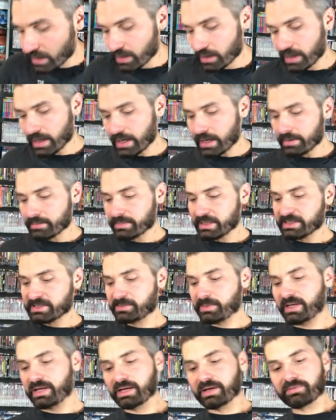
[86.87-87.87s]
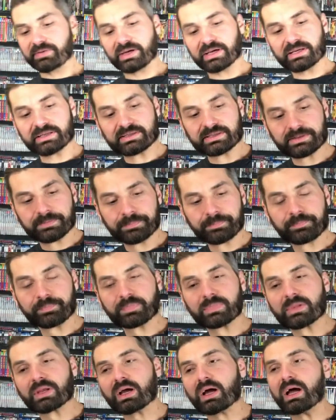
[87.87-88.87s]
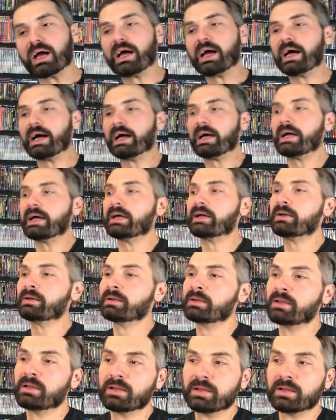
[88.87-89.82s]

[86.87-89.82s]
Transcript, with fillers: um, and speaking of kids, uh,